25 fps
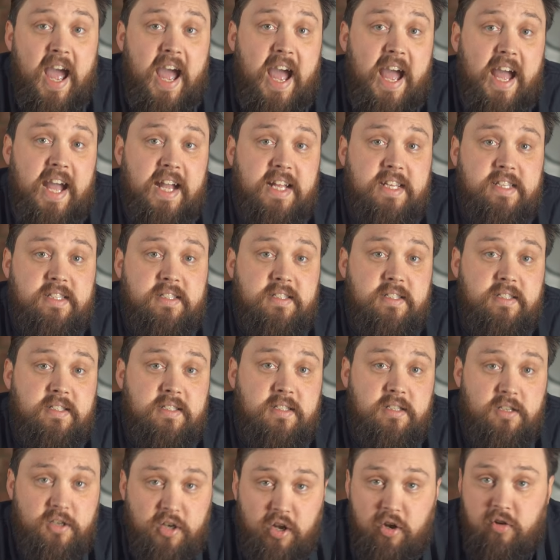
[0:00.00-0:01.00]

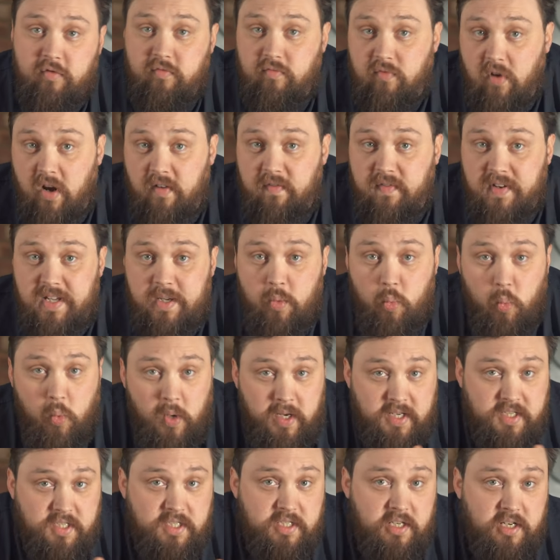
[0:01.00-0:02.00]
and know roughly
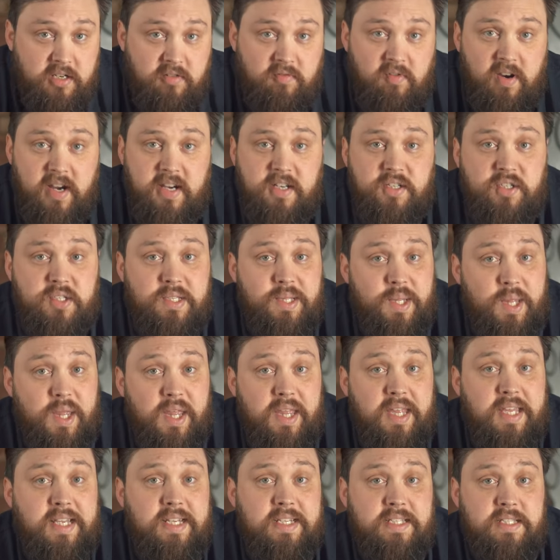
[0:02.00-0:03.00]
which direction
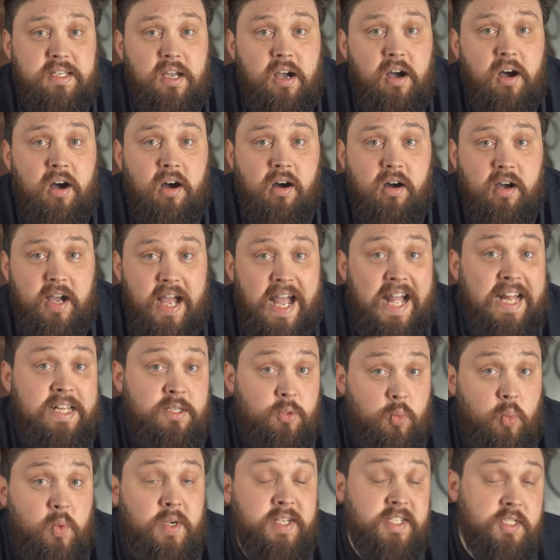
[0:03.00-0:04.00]
things are
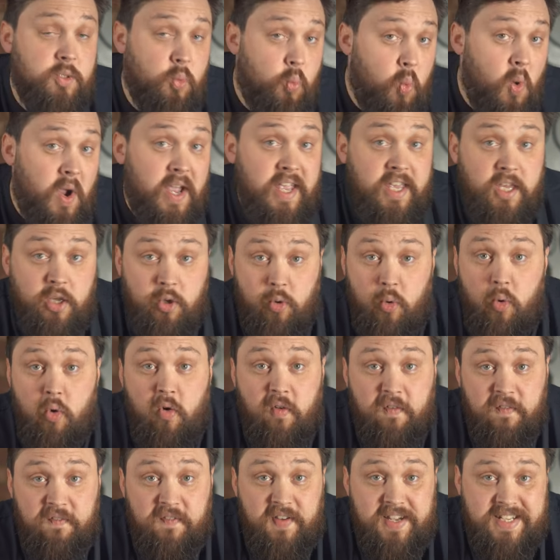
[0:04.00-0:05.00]
and which way
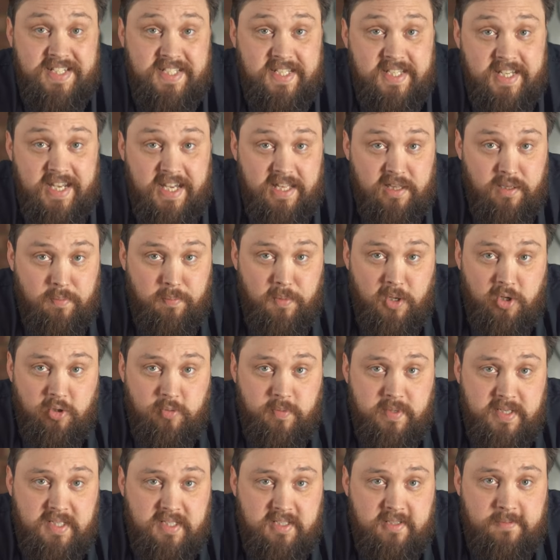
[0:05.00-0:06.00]
you're facing at the
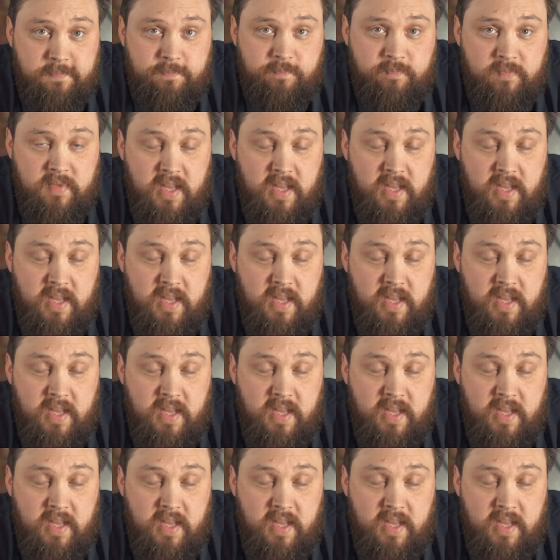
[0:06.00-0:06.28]
moment.